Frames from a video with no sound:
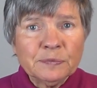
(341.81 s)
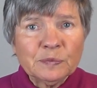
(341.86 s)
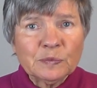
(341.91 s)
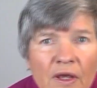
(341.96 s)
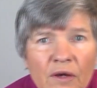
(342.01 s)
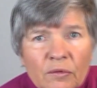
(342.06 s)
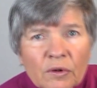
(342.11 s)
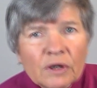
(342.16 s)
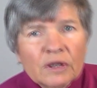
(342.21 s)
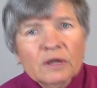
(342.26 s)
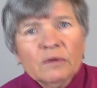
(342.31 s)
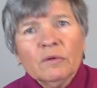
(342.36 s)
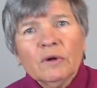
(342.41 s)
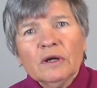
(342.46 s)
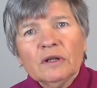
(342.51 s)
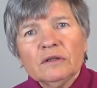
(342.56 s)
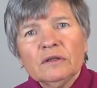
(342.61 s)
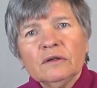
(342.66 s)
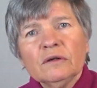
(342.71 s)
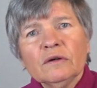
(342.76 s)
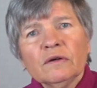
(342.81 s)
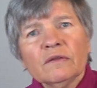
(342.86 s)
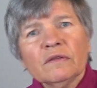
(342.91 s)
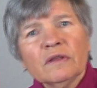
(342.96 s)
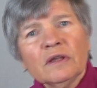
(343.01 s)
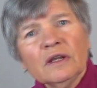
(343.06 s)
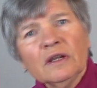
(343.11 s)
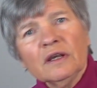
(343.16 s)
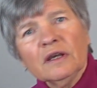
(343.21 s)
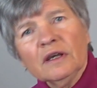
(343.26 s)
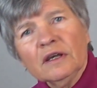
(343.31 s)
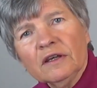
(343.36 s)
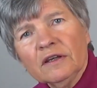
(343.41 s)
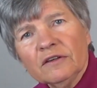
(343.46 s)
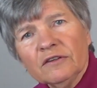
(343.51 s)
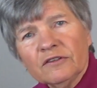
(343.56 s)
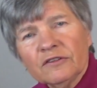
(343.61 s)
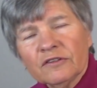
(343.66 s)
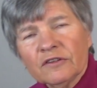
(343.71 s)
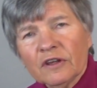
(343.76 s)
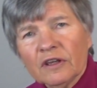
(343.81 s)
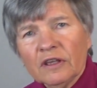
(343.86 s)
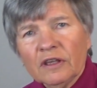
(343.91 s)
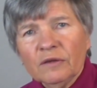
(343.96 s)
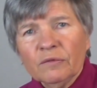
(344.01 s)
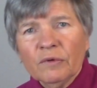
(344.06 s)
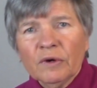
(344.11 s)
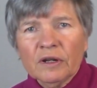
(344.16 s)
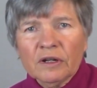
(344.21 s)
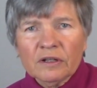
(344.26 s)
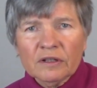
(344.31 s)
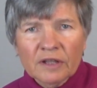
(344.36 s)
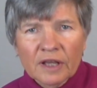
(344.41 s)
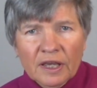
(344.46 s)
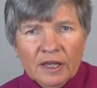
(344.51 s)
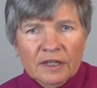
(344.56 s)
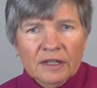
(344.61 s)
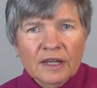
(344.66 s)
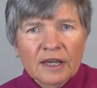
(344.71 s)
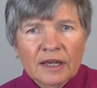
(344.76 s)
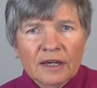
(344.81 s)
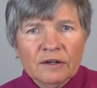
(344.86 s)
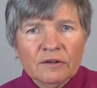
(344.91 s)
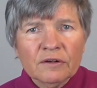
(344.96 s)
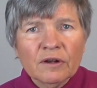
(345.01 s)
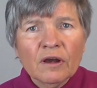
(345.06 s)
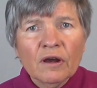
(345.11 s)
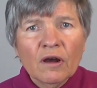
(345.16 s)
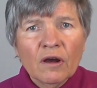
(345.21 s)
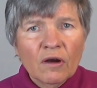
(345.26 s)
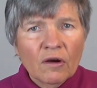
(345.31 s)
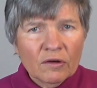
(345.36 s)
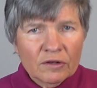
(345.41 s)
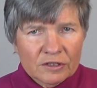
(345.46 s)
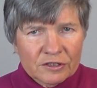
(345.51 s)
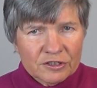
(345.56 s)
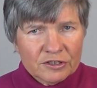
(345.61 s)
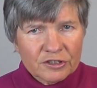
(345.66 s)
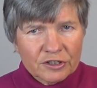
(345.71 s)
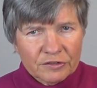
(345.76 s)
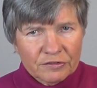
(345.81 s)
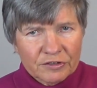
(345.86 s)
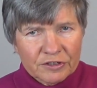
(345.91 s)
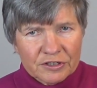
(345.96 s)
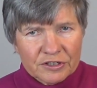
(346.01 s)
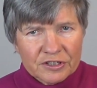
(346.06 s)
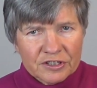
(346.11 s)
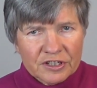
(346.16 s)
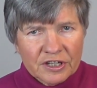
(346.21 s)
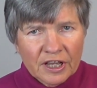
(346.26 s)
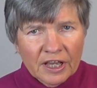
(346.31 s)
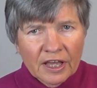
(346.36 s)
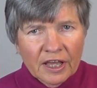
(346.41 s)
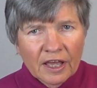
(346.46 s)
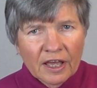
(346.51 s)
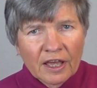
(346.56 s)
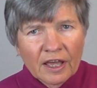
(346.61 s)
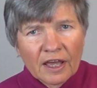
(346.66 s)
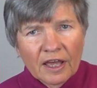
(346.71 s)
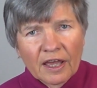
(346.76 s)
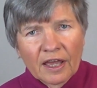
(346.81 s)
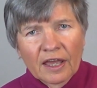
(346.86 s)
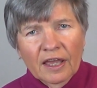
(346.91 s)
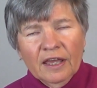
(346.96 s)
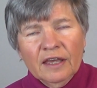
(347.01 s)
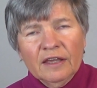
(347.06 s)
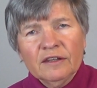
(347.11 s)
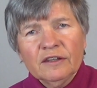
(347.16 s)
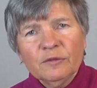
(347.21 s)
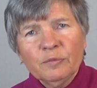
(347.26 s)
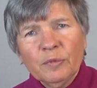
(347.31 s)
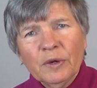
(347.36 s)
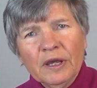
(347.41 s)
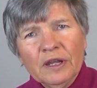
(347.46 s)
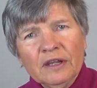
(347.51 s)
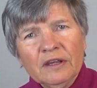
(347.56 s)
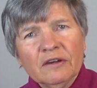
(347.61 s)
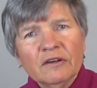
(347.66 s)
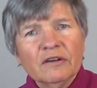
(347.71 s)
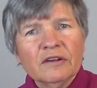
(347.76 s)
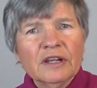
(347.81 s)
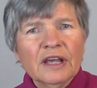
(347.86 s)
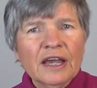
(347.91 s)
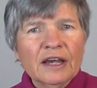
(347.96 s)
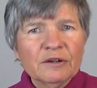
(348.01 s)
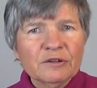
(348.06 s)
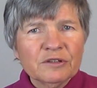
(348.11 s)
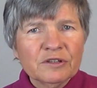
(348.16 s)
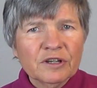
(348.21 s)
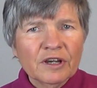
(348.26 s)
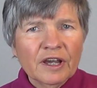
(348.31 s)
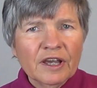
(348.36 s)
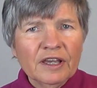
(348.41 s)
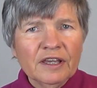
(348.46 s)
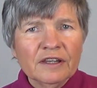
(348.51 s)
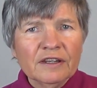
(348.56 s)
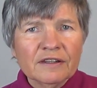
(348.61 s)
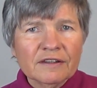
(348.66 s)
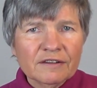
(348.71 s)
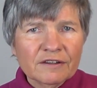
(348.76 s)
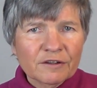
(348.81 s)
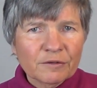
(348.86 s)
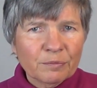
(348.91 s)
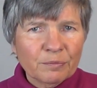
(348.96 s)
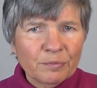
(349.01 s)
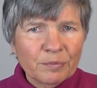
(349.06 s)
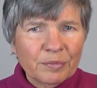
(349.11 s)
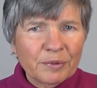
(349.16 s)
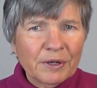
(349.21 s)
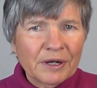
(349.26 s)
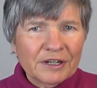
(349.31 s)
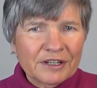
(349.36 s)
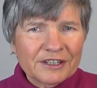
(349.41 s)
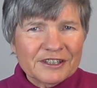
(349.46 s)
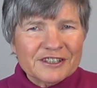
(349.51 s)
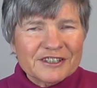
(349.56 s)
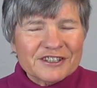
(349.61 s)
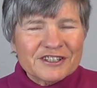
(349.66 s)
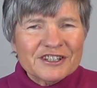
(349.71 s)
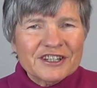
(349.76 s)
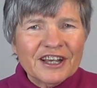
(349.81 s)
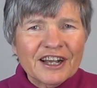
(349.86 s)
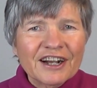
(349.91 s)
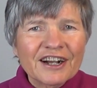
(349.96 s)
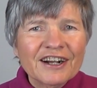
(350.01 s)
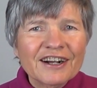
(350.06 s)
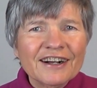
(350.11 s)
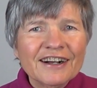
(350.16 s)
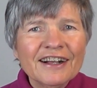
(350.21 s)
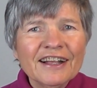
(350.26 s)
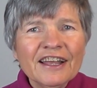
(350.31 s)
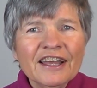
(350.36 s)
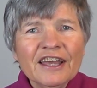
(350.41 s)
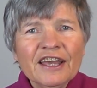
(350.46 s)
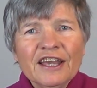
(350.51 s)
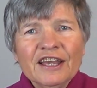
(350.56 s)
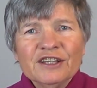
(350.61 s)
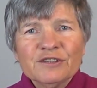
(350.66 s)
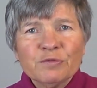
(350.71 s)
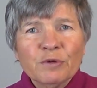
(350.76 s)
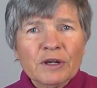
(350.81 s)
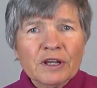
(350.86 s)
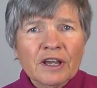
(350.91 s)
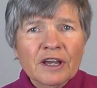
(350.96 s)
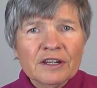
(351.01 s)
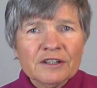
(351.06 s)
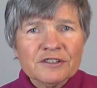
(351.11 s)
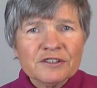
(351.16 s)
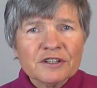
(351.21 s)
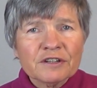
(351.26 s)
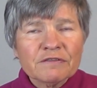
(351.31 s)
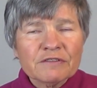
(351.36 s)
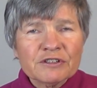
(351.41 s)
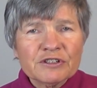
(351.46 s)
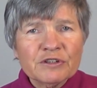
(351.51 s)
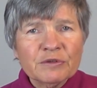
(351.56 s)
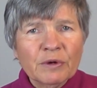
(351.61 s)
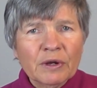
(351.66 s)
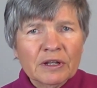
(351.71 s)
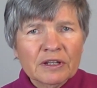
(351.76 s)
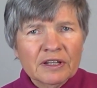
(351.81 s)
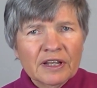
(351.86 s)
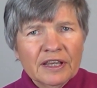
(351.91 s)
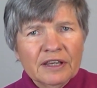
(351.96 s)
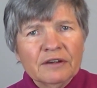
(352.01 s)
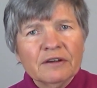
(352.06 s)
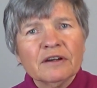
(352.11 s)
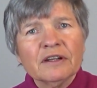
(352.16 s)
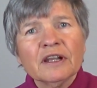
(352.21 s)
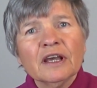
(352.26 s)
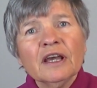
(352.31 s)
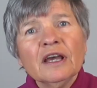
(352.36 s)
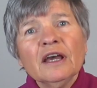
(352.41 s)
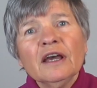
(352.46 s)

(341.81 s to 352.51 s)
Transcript: And what you want to do with it is you want to lay down on a surface. And depending on how tight your butt is what kind of surface you want to lay on.